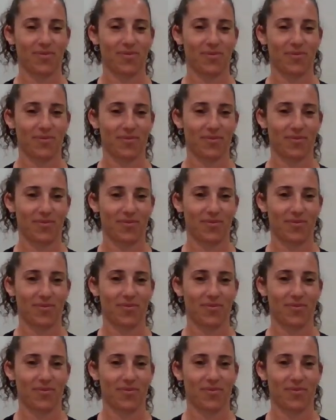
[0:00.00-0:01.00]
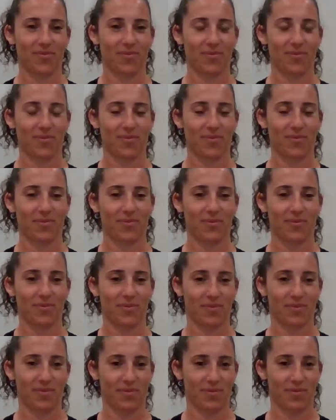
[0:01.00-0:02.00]

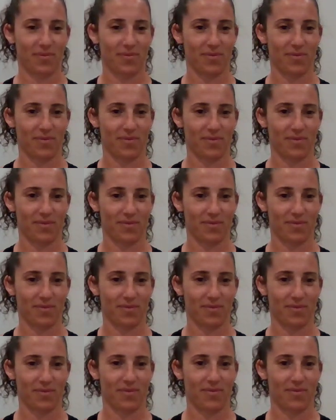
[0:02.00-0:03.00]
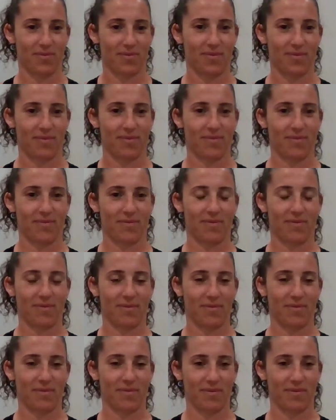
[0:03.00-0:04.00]

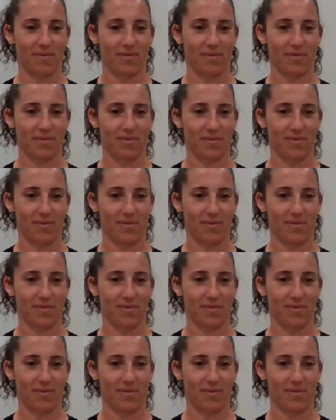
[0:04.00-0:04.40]
[no speech]